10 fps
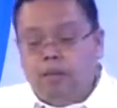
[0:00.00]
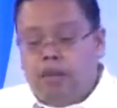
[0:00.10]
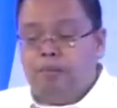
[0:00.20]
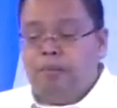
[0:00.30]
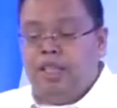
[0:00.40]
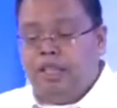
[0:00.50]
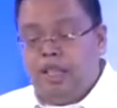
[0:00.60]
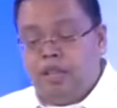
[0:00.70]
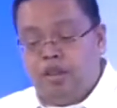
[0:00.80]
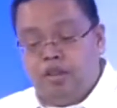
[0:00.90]
which meant
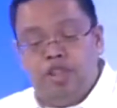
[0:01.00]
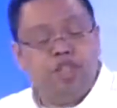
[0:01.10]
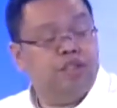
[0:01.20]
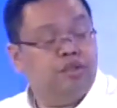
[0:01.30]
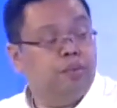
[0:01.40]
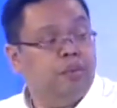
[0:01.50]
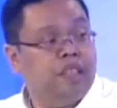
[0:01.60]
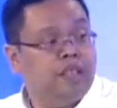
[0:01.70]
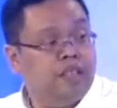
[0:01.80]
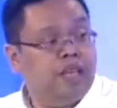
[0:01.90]
that the originals
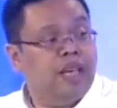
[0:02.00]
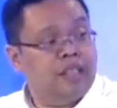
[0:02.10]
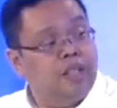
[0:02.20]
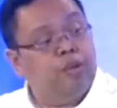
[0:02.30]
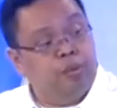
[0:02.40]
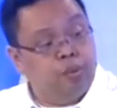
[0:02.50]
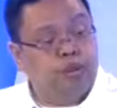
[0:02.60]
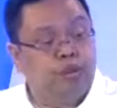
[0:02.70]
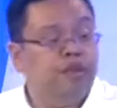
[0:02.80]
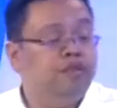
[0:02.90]
remained intact and
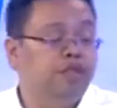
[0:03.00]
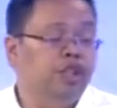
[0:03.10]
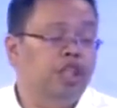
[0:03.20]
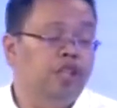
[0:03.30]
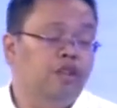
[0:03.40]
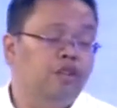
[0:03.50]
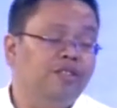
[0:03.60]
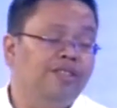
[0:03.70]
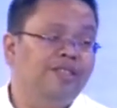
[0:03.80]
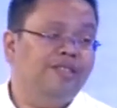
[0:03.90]
were therefore not lost.